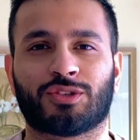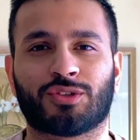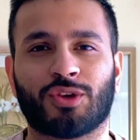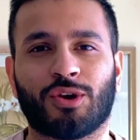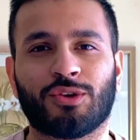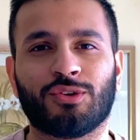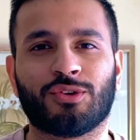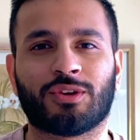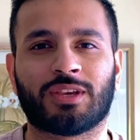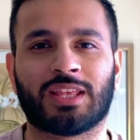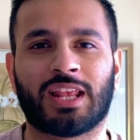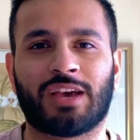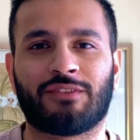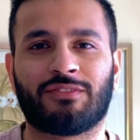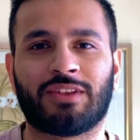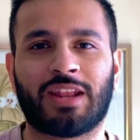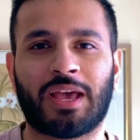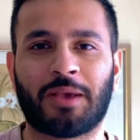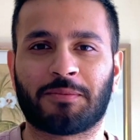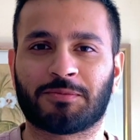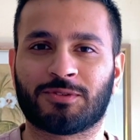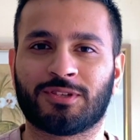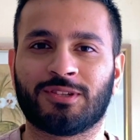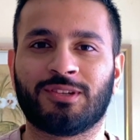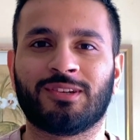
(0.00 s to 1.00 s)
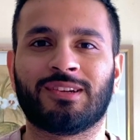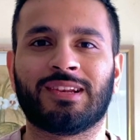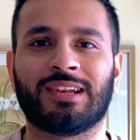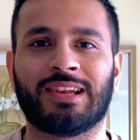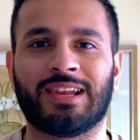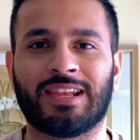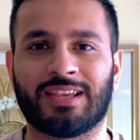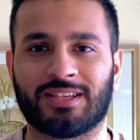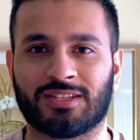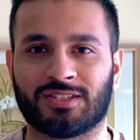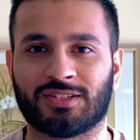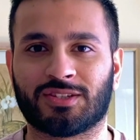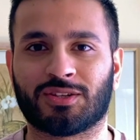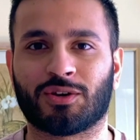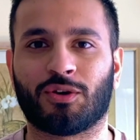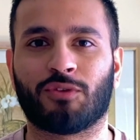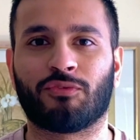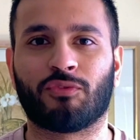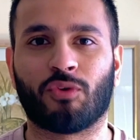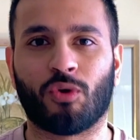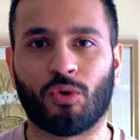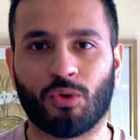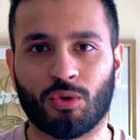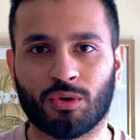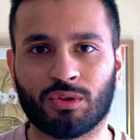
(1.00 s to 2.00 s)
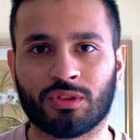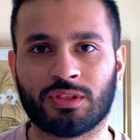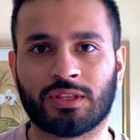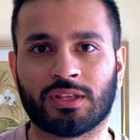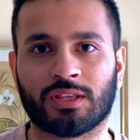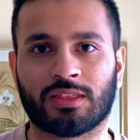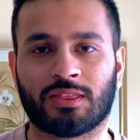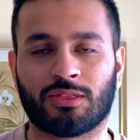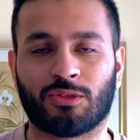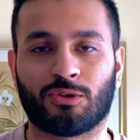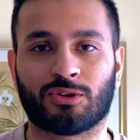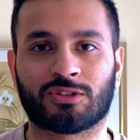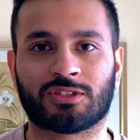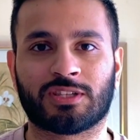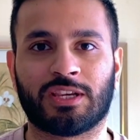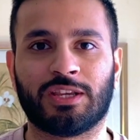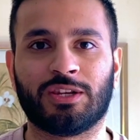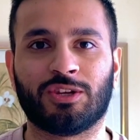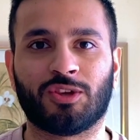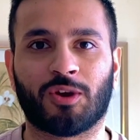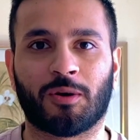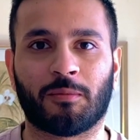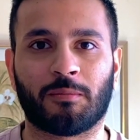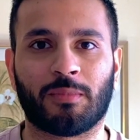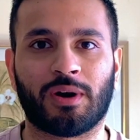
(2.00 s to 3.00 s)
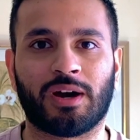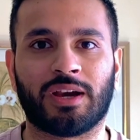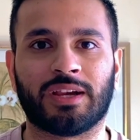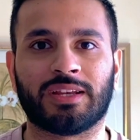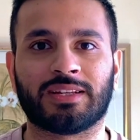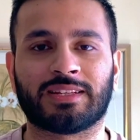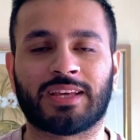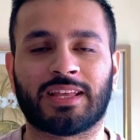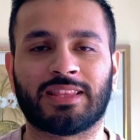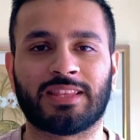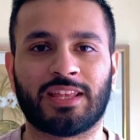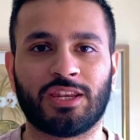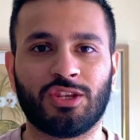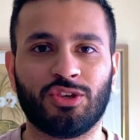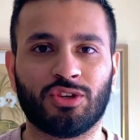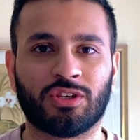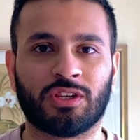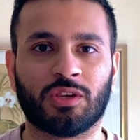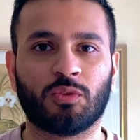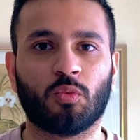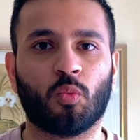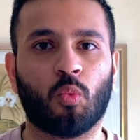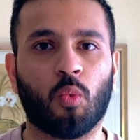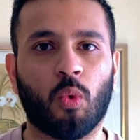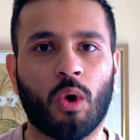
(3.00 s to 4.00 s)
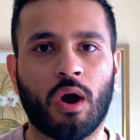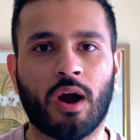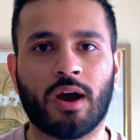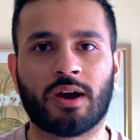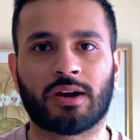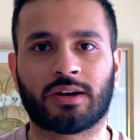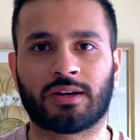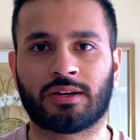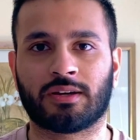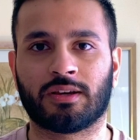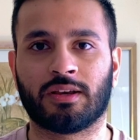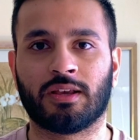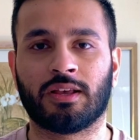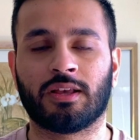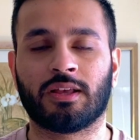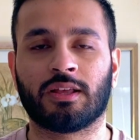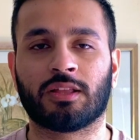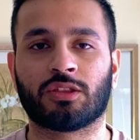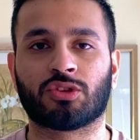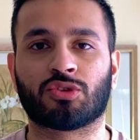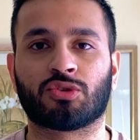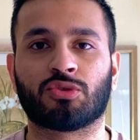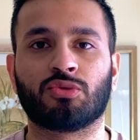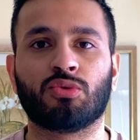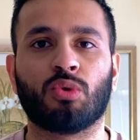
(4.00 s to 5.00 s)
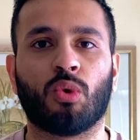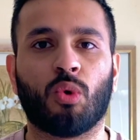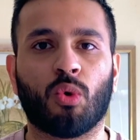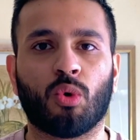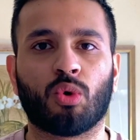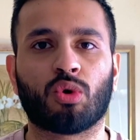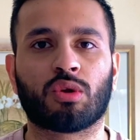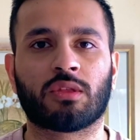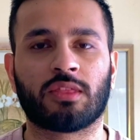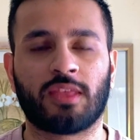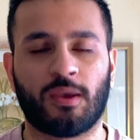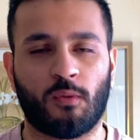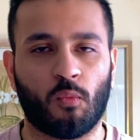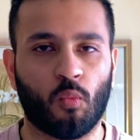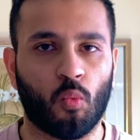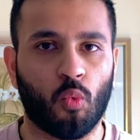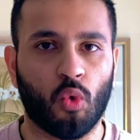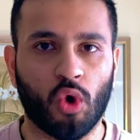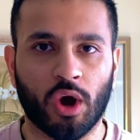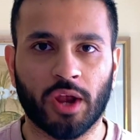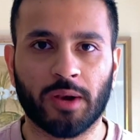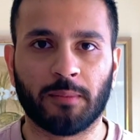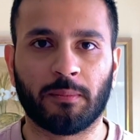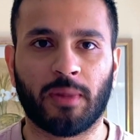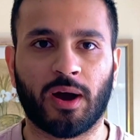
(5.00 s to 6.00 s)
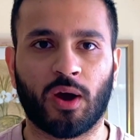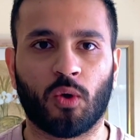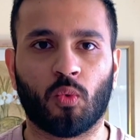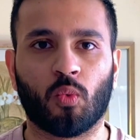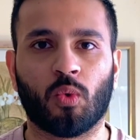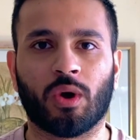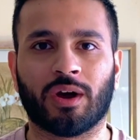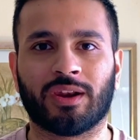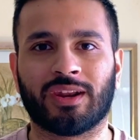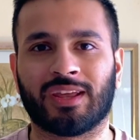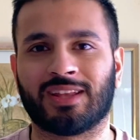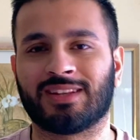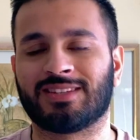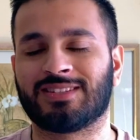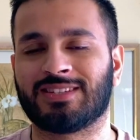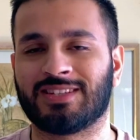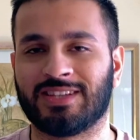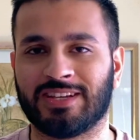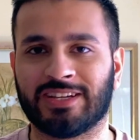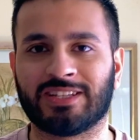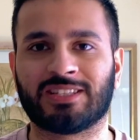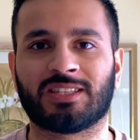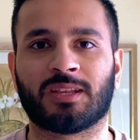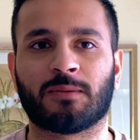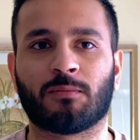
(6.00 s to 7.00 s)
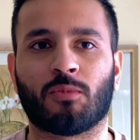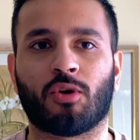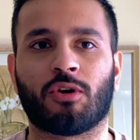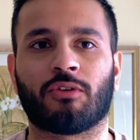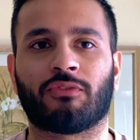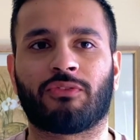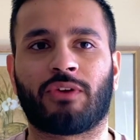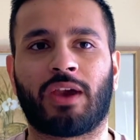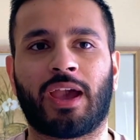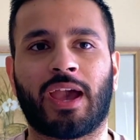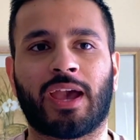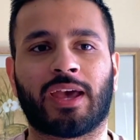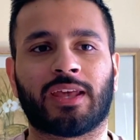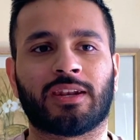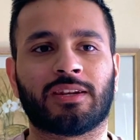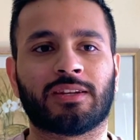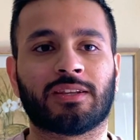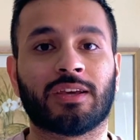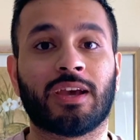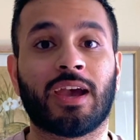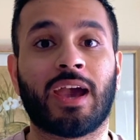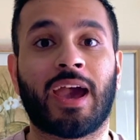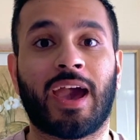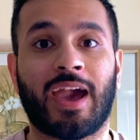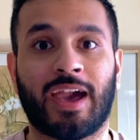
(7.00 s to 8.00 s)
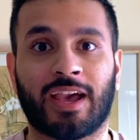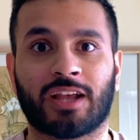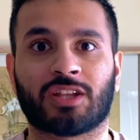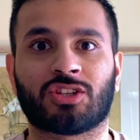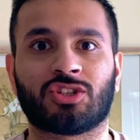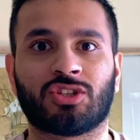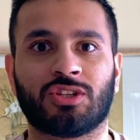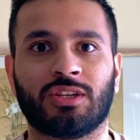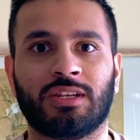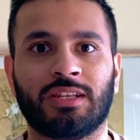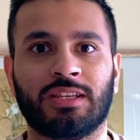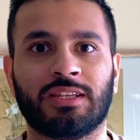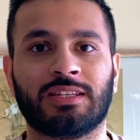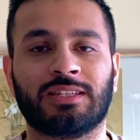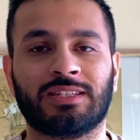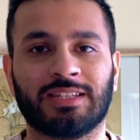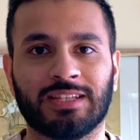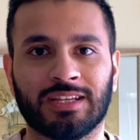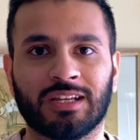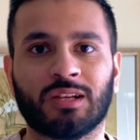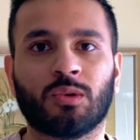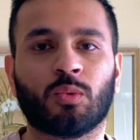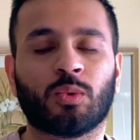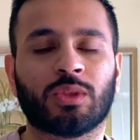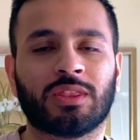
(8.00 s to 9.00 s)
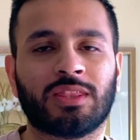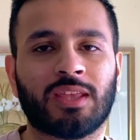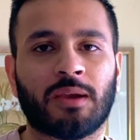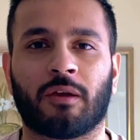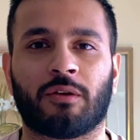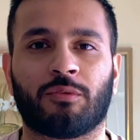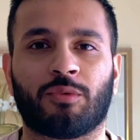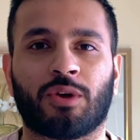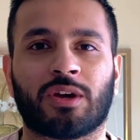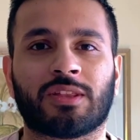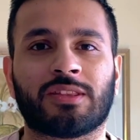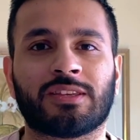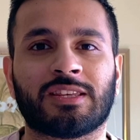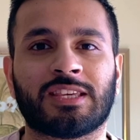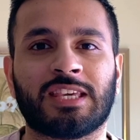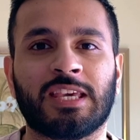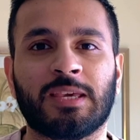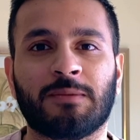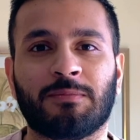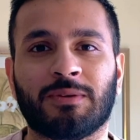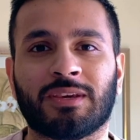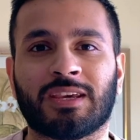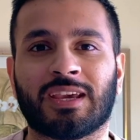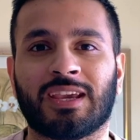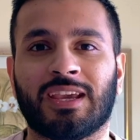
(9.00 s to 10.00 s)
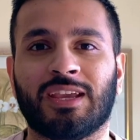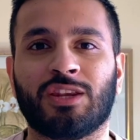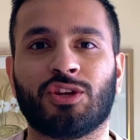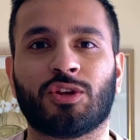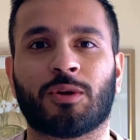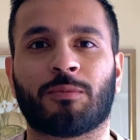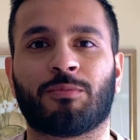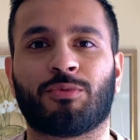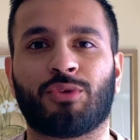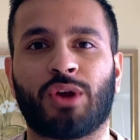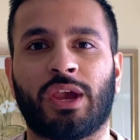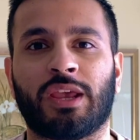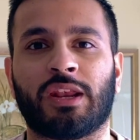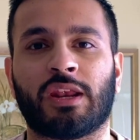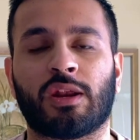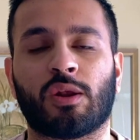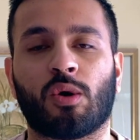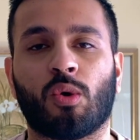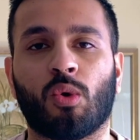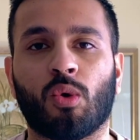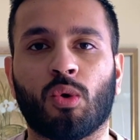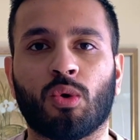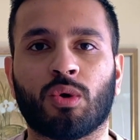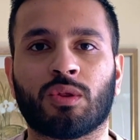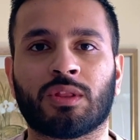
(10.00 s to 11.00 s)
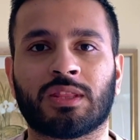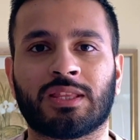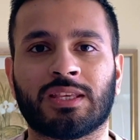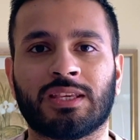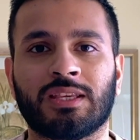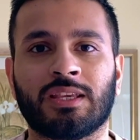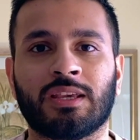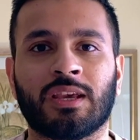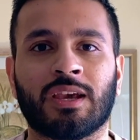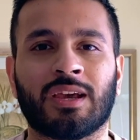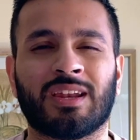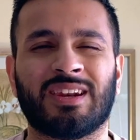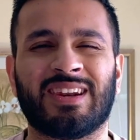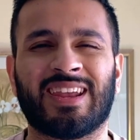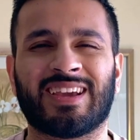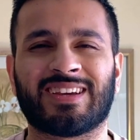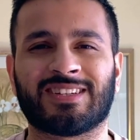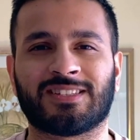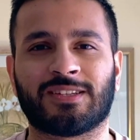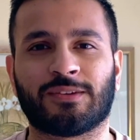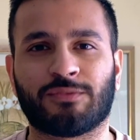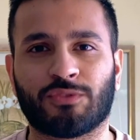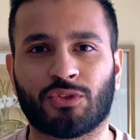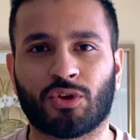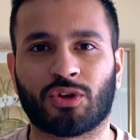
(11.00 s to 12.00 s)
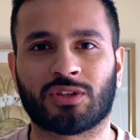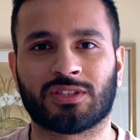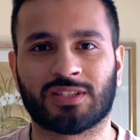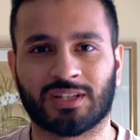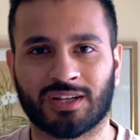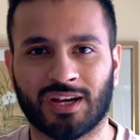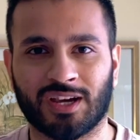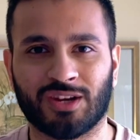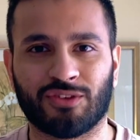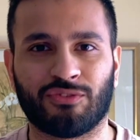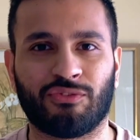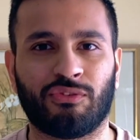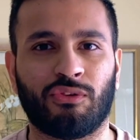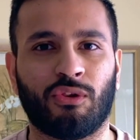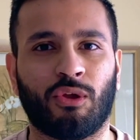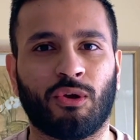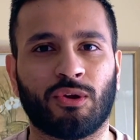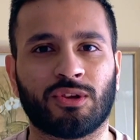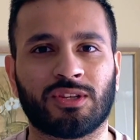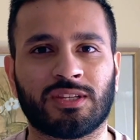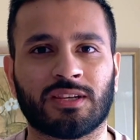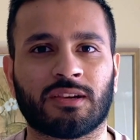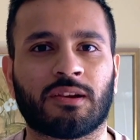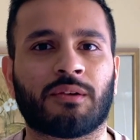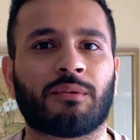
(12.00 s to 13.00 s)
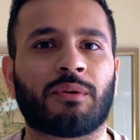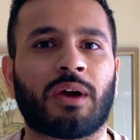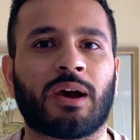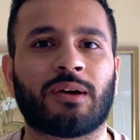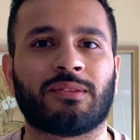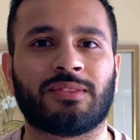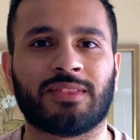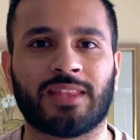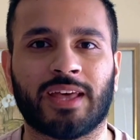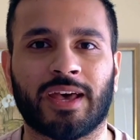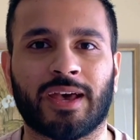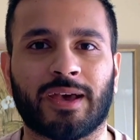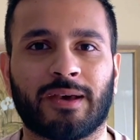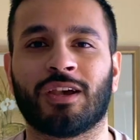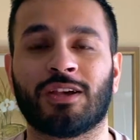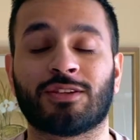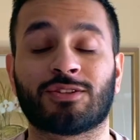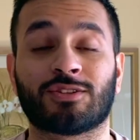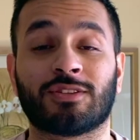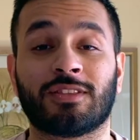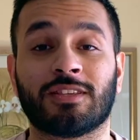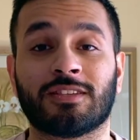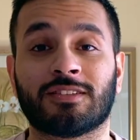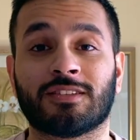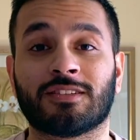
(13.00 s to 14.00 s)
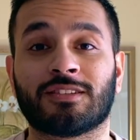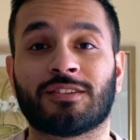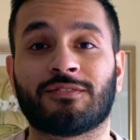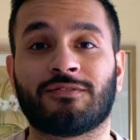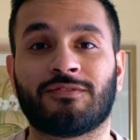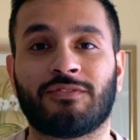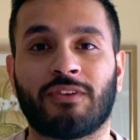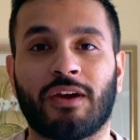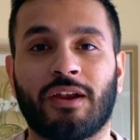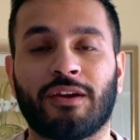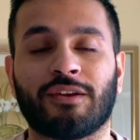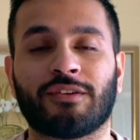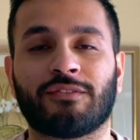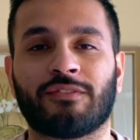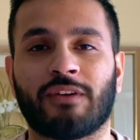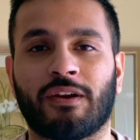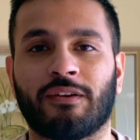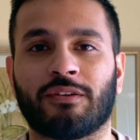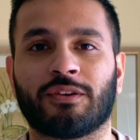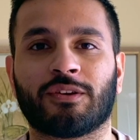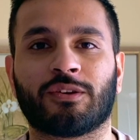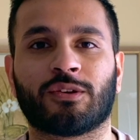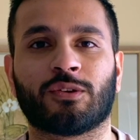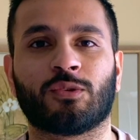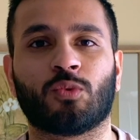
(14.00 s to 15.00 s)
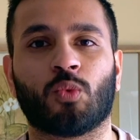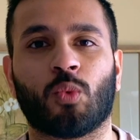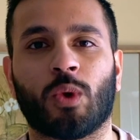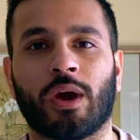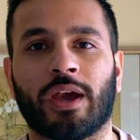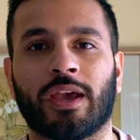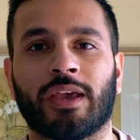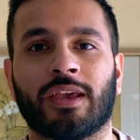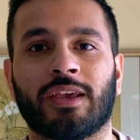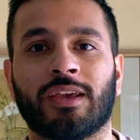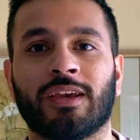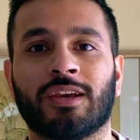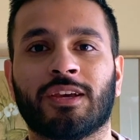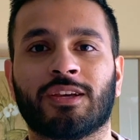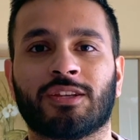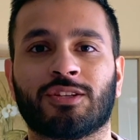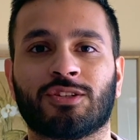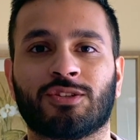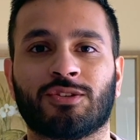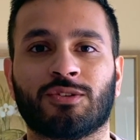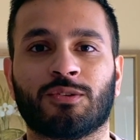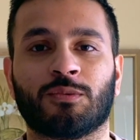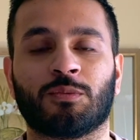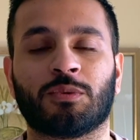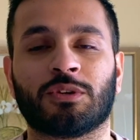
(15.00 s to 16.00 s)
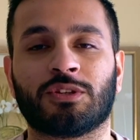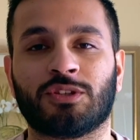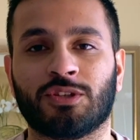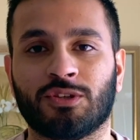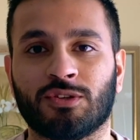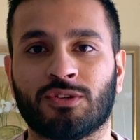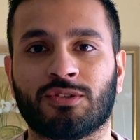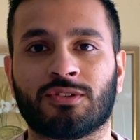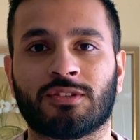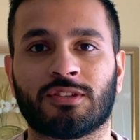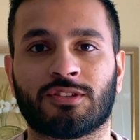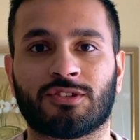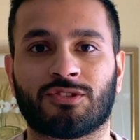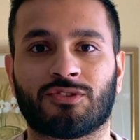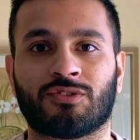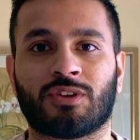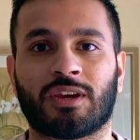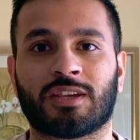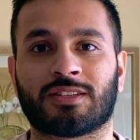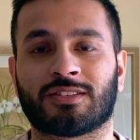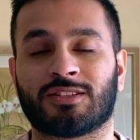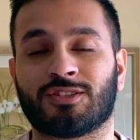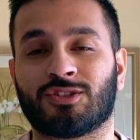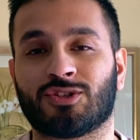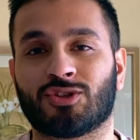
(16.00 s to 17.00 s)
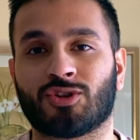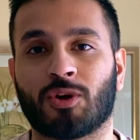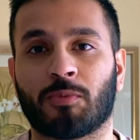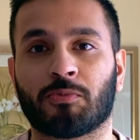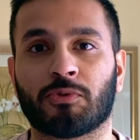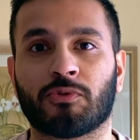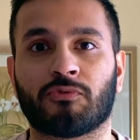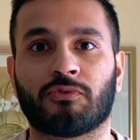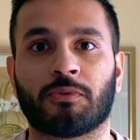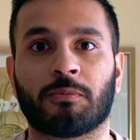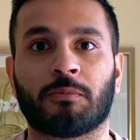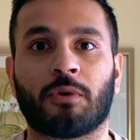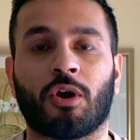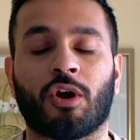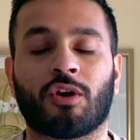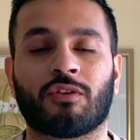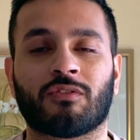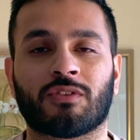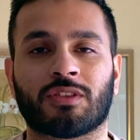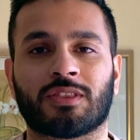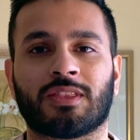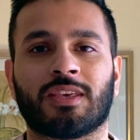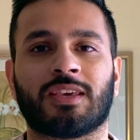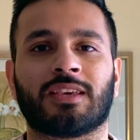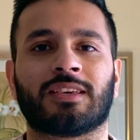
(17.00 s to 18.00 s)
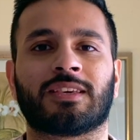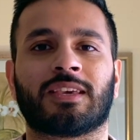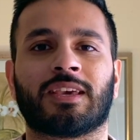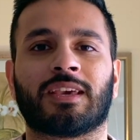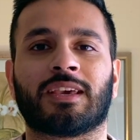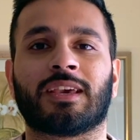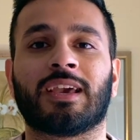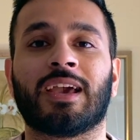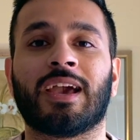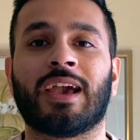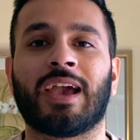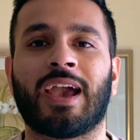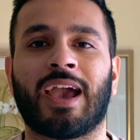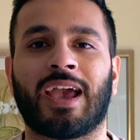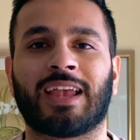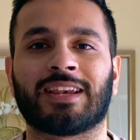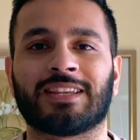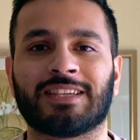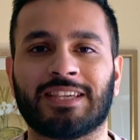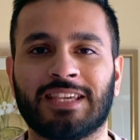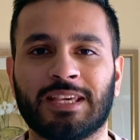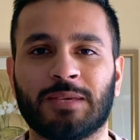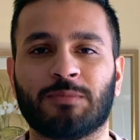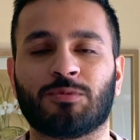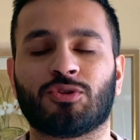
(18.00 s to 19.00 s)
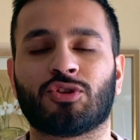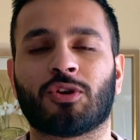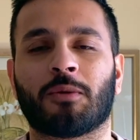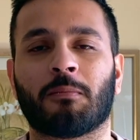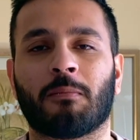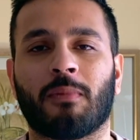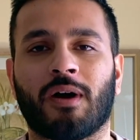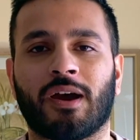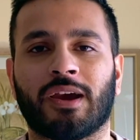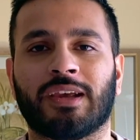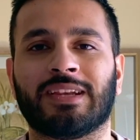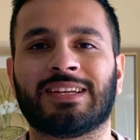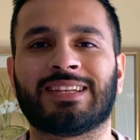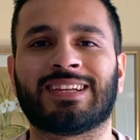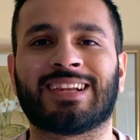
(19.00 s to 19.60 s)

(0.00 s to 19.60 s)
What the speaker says: you can have an absolute list of all the thoughts in your mind, and then you can work through all of them one by one and tick them off and actually deal with them, rather than keeping it in your brain and all the negative thoughts are kind of floating around there. So this is a very good way to reduce the stress and stop you from overthinking and keeps your mind